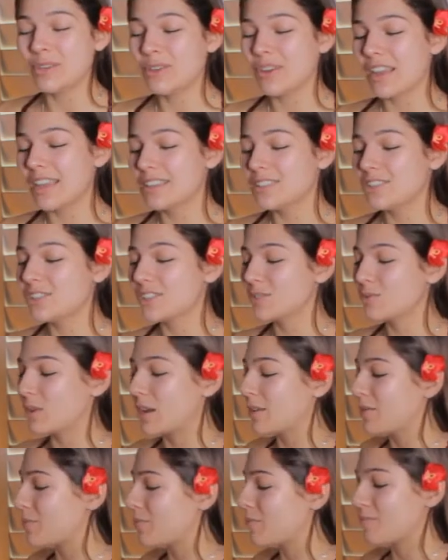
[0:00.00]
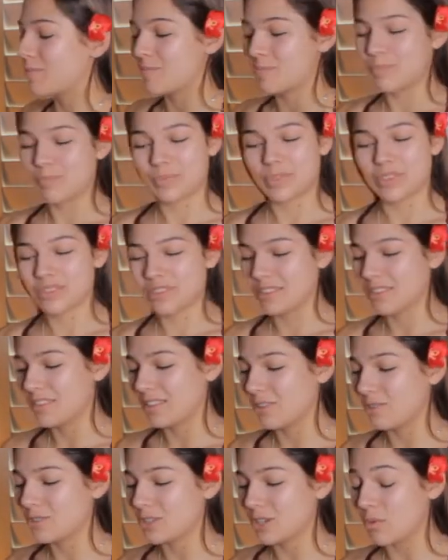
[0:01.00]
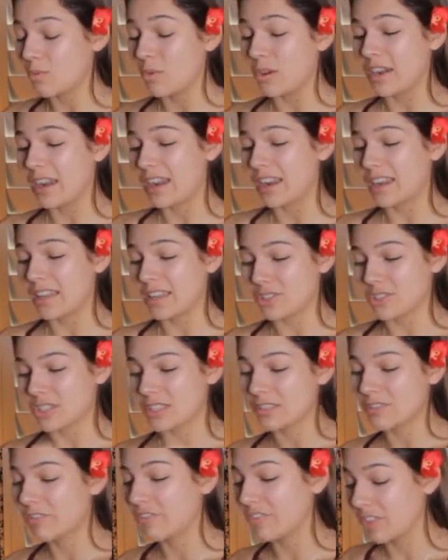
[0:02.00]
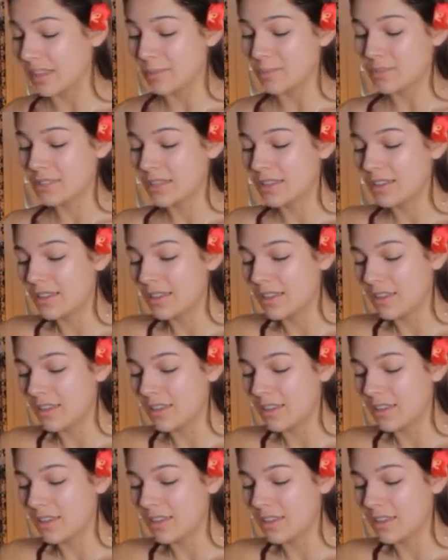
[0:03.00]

of you guys just went, you took a 180 and just flipped.